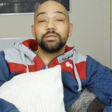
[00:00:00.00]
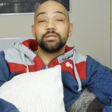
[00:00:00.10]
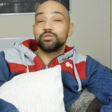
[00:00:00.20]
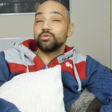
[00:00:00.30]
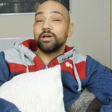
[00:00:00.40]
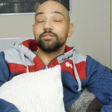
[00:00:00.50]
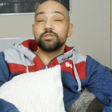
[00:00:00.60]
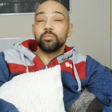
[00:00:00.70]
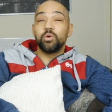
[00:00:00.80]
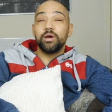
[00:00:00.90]
that don't have
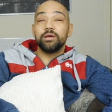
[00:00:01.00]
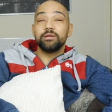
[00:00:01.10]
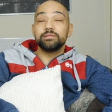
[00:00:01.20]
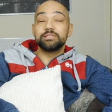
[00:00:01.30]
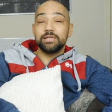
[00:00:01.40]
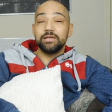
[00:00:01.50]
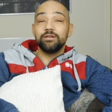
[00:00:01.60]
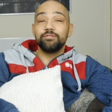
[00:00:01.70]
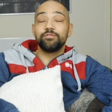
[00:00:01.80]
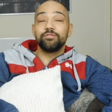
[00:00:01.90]
somewhere
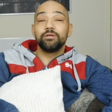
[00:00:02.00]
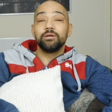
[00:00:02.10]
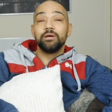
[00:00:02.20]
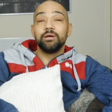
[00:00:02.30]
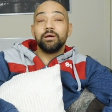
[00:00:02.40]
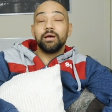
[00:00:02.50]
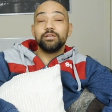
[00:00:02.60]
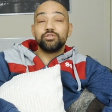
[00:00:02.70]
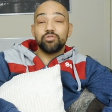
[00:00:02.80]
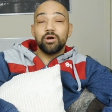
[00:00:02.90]
safe
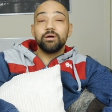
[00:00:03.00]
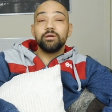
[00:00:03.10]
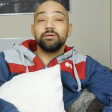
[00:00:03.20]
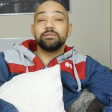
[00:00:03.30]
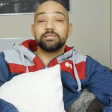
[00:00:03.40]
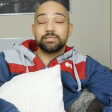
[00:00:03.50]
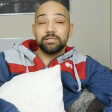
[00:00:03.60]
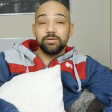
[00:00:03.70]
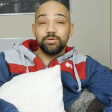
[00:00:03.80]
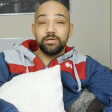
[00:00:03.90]
and dry to
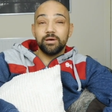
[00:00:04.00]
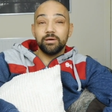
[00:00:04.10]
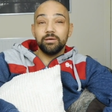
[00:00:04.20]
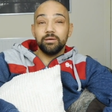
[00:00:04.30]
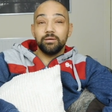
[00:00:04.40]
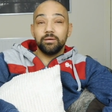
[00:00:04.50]
sleep at night.